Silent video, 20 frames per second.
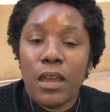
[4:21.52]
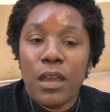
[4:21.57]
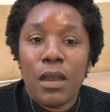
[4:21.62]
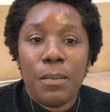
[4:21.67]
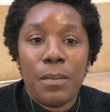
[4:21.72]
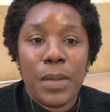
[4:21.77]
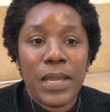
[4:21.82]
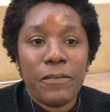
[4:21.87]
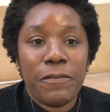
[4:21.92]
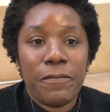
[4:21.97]

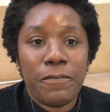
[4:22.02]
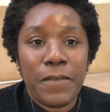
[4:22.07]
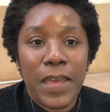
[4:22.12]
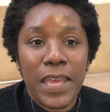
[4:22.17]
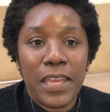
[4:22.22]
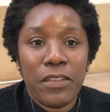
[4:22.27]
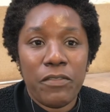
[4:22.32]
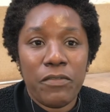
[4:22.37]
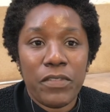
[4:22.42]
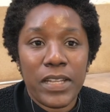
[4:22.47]
My
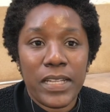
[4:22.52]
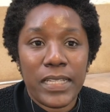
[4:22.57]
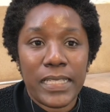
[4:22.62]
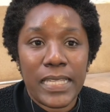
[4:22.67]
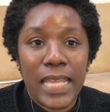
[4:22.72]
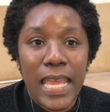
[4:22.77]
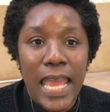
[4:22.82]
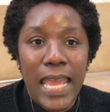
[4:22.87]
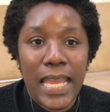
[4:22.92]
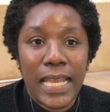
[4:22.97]
favourite
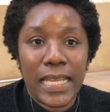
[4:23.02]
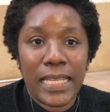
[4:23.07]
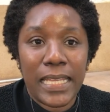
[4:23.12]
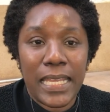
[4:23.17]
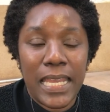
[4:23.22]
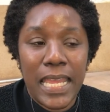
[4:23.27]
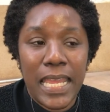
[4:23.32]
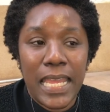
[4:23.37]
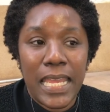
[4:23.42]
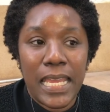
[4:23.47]

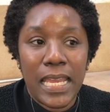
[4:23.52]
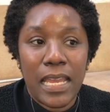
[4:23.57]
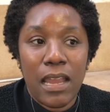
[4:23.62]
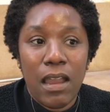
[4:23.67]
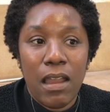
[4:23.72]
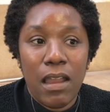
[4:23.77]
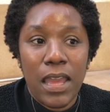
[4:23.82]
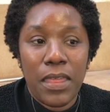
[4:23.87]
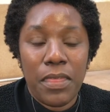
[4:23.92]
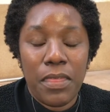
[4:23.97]
technique,
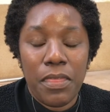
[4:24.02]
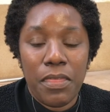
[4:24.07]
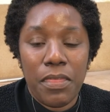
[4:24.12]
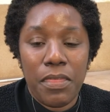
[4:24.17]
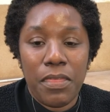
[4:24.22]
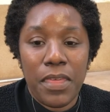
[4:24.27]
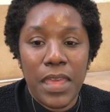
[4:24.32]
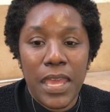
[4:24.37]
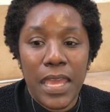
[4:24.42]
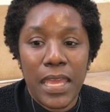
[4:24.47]
I
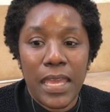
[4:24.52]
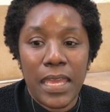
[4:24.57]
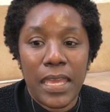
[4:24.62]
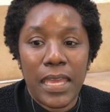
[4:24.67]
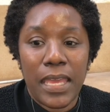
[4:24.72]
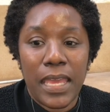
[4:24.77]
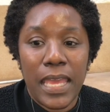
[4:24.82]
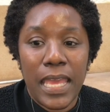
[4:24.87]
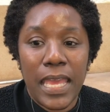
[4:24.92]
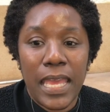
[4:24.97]

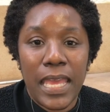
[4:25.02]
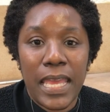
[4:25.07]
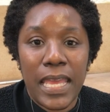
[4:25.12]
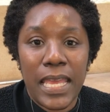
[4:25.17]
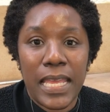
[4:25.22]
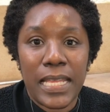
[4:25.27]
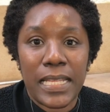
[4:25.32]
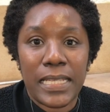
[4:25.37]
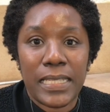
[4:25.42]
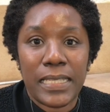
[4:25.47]
think,
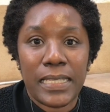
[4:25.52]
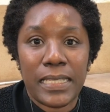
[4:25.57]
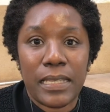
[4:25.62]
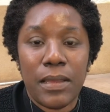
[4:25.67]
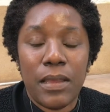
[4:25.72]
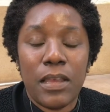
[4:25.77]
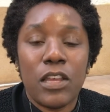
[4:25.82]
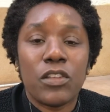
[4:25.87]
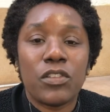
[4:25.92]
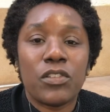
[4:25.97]
is
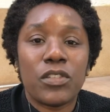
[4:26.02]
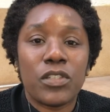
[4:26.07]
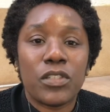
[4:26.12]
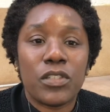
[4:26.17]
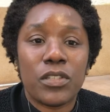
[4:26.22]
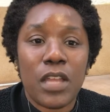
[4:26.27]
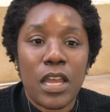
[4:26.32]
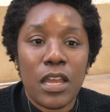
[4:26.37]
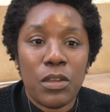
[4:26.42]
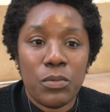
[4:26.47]

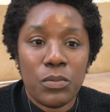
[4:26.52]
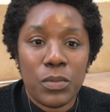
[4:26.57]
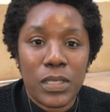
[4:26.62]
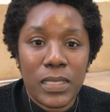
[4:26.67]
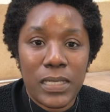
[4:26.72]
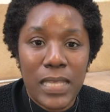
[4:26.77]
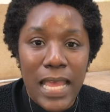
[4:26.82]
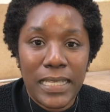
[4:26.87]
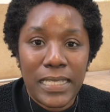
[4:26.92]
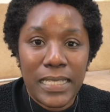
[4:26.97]
stone
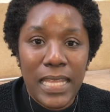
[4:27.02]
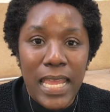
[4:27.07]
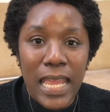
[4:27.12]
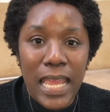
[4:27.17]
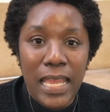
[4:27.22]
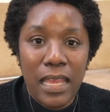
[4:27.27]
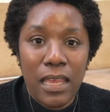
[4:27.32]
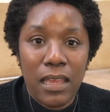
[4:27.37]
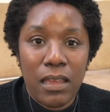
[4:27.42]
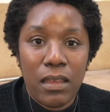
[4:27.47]

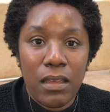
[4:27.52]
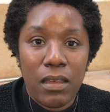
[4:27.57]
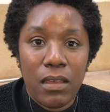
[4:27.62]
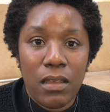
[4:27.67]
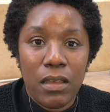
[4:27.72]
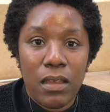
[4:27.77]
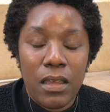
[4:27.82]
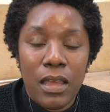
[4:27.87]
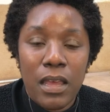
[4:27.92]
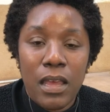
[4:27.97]
setting,
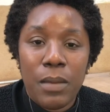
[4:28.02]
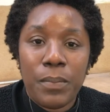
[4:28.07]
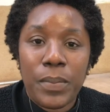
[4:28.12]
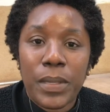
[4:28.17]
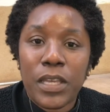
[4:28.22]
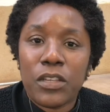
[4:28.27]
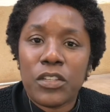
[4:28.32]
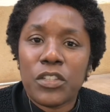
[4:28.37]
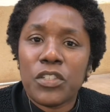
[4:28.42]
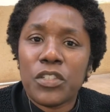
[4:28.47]

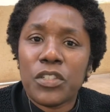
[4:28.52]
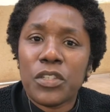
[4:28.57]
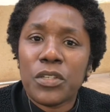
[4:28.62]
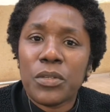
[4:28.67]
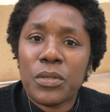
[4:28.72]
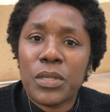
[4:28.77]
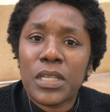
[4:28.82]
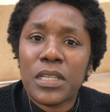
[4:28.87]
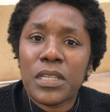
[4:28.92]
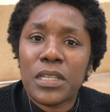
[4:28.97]
because
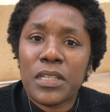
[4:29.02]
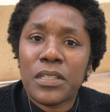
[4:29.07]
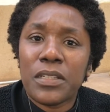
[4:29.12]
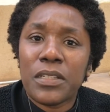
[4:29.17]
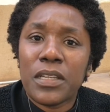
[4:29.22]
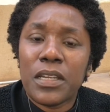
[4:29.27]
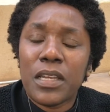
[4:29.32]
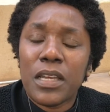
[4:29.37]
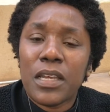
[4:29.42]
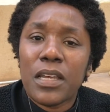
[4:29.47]
you
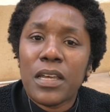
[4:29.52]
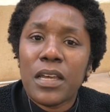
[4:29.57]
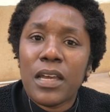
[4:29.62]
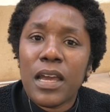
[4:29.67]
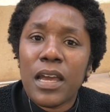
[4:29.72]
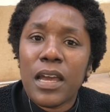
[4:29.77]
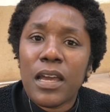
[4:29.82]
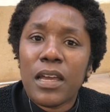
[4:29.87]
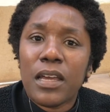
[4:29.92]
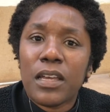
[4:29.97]
can
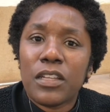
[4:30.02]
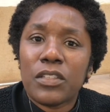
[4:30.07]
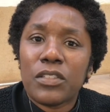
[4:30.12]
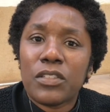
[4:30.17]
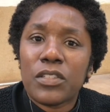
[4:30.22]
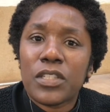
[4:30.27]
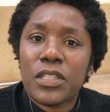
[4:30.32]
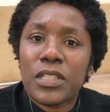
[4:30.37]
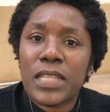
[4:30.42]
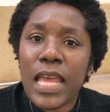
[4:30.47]

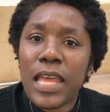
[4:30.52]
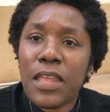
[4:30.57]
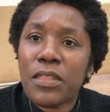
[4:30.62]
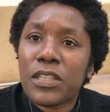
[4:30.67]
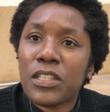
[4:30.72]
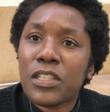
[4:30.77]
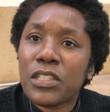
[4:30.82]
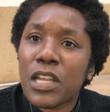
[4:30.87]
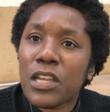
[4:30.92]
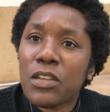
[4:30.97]
set the
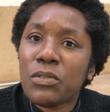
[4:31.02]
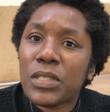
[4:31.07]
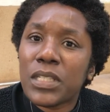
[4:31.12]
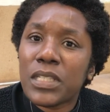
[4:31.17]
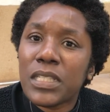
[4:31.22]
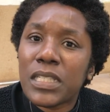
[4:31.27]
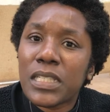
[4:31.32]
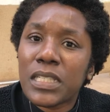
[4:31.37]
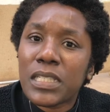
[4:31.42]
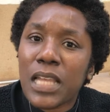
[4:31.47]
stones in
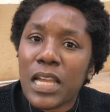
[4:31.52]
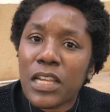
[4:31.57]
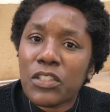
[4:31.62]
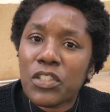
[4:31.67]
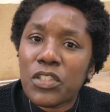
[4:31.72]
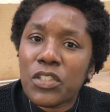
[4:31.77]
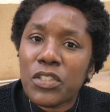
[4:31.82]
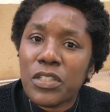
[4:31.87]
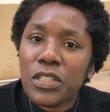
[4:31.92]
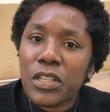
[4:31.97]

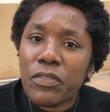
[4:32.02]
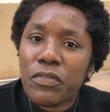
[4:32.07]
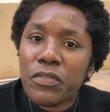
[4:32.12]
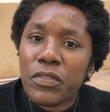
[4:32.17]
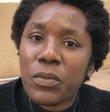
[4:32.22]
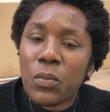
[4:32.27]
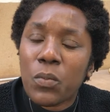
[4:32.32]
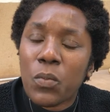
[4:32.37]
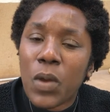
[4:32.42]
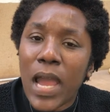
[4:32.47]
such
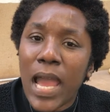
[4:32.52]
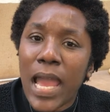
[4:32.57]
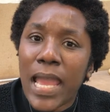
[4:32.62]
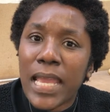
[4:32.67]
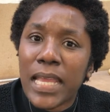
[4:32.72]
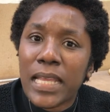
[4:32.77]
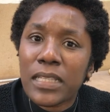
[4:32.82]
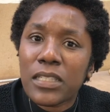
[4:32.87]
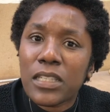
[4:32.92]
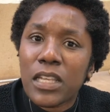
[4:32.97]
different
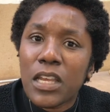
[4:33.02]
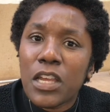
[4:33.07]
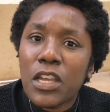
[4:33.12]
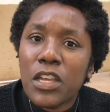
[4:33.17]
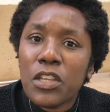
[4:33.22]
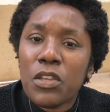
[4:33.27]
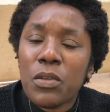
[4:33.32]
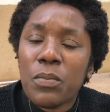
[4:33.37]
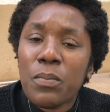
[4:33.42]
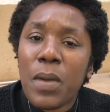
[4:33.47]
ways.
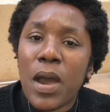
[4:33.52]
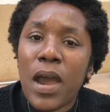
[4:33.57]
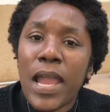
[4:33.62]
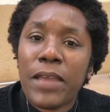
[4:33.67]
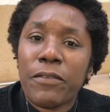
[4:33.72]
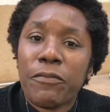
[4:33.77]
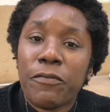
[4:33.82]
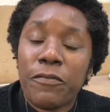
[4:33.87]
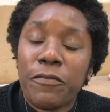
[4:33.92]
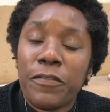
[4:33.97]
You
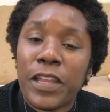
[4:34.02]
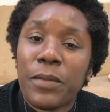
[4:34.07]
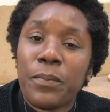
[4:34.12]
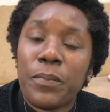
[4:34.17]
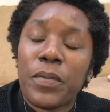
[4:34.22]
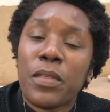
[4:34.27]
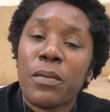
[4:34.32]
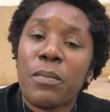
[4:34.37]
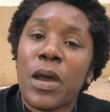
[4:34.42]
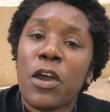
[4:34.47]
might
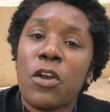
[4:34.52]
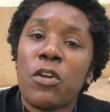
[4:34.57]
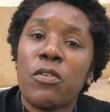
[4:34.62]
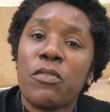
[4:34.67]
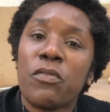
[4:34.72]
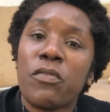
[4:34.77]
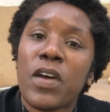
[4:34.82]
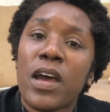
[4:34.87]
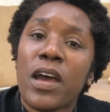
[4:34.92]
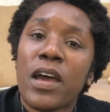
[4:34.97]
flip them
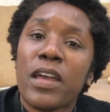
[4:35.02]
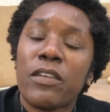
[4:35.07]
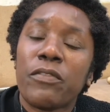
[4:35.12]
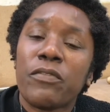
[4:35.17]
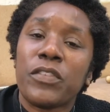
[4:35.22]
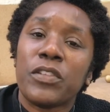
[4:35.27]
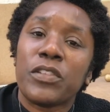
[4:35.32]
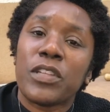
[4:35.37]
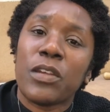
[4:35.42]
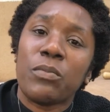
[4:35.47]
over
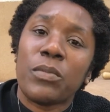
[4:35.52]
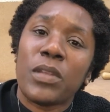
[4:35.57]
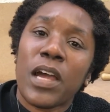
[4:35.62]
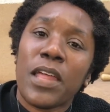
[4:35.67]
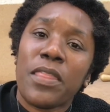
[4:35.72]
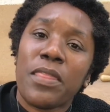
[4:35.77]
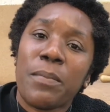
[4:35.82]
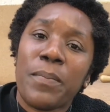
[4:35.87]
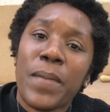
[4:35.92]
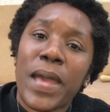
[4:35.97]
if you don't
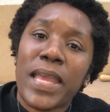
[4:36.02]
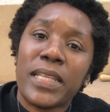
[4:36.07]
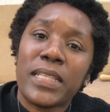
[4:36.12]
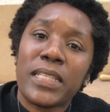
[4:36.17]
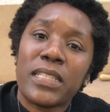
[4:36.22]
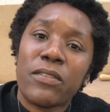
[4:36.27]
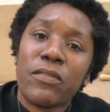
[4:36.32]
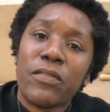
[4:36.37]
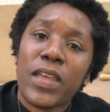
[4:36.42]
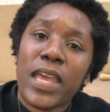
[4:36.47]
like the
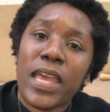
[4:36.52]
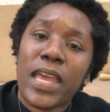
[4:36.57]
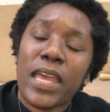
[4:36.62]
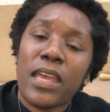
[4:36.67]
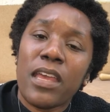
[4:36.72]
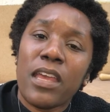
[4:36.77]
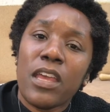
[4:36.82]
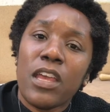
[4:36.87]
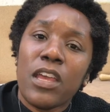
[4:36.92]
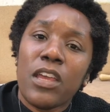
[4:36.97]
base of
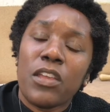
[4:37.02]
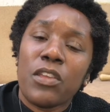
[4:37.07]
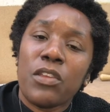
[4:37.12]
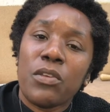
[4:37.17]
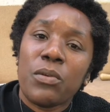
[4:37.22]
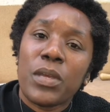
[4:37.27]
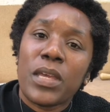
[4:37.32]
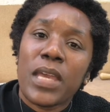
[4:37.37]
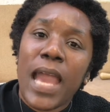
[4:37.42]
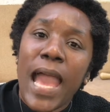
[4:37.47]
it.
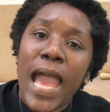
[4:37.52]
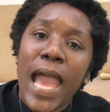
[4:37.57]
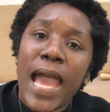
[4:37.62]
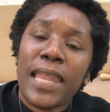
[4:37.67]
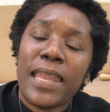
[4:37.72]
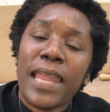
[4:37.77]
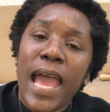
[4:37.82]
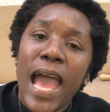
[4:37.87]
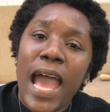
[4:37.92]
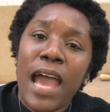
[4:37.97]
You
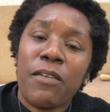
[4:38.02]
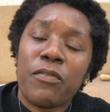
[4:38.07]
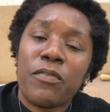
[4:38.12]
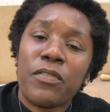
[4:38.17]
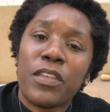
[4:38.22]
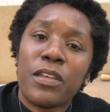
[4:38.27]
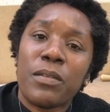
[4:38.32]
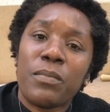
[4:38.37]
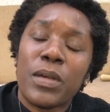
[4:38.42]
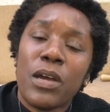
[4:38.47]
can have
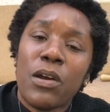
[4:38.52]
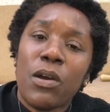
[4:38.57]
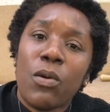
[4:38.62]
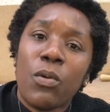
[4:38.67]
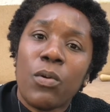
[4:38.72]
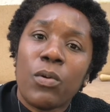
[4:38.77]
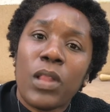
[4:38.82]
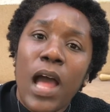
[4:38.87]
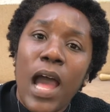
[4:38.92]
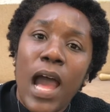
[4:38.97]
them
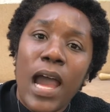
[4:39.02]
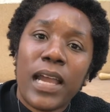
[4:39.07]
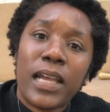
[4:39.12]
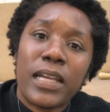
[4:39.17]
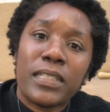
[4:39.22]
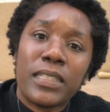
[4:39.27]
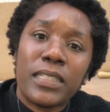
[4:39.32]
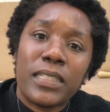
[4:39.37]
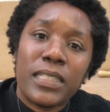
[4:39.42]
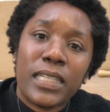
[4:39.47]
all
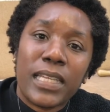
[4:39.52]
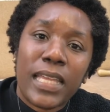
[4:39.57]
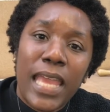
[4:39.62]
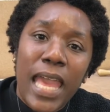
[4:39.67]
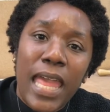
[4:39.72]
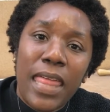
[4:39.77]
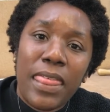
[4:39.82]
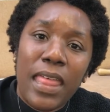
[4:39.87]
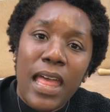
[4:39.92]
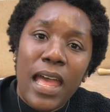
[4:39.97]
hugged
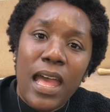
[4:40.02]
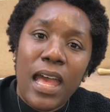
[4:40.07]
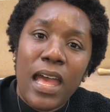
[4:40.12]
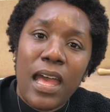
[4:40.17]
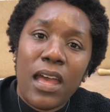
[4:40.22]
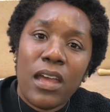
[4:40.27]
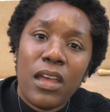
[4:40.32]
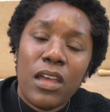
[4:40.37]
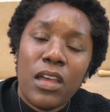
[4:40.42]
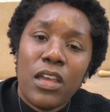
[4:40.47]

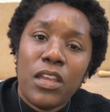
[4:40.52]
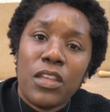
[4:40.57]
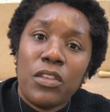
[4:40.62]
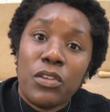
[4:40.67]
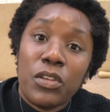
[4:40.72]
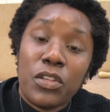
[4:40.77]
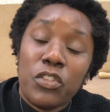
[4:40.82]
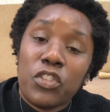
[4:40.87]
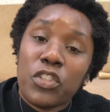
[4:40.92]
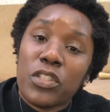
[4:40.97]
together. You
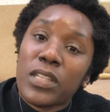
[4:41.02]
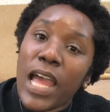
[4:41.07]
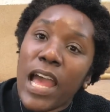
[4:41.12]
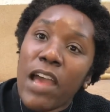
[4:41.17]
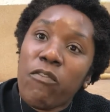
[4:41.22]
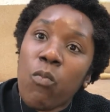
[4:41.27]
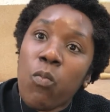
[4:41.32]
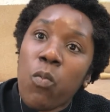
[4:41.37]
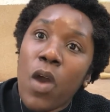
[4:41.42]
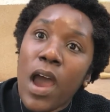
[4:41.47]
can just
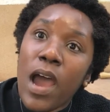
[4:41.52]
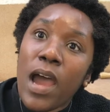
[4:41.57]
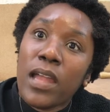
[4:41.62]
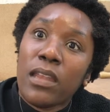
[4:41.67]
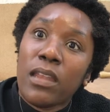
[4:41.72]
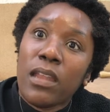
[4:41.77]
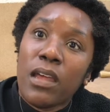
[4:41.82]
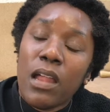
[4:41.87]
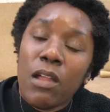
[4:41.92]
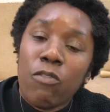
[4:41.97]
have
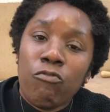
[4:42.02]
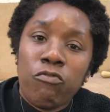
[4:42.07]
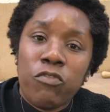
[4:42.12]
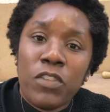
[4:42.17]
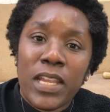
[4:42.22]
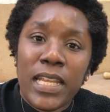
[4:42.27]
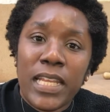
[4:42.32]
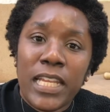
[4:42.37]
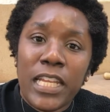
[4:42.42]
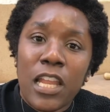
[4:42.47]
one
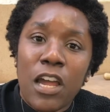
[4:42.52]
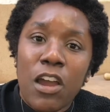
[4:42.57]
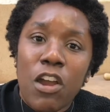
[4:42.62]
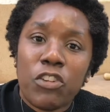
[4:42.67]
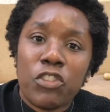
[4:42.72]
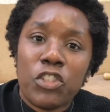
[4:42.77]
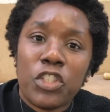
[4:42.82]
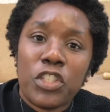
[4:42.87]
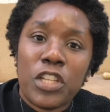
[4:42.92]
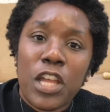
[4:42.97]
really
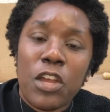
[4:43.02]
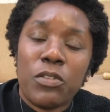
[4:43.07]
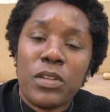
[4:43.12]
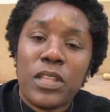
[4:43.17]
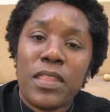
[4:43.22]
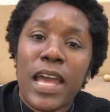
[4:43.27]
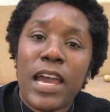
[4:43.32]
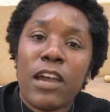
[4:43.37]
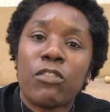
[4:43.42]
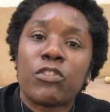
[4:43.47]
large stone
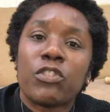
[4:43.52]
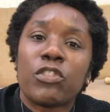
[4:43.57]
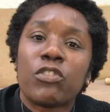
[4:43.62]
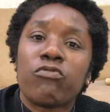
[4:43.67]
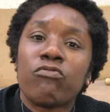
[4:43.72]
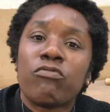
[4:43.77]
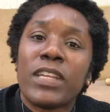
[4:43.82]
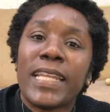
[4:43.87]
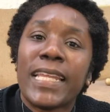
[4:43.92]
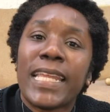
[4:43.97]
and that will just
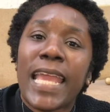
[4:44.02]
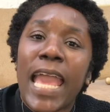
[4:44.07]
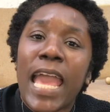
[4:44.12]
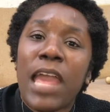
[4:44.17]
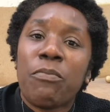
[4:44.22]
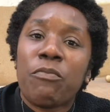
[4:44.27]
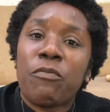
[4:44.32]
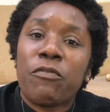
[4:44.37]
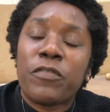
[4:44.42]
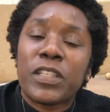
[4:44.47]
really
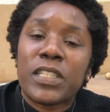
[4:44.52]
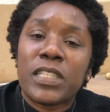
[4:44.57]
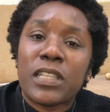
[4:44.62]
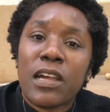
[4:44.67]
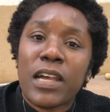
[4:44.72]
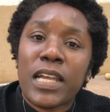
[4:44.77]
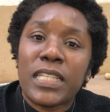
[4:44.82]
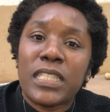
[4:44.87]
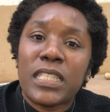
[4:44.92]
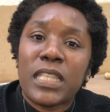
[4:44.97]

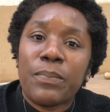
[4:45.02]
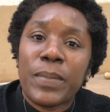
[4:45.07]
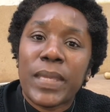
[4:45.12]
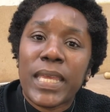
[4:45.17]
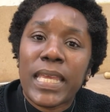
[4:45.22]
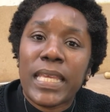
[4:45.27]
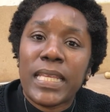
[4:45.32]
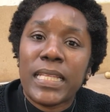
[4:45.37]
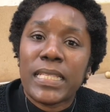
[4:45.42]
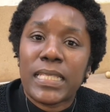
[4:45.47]
emphasize the
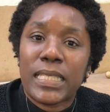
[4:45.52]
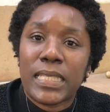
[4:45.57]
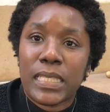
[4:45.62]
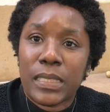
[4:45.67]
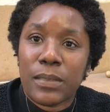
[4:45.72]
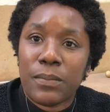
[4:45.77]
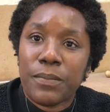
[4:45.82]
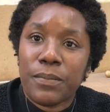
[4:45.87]
piece.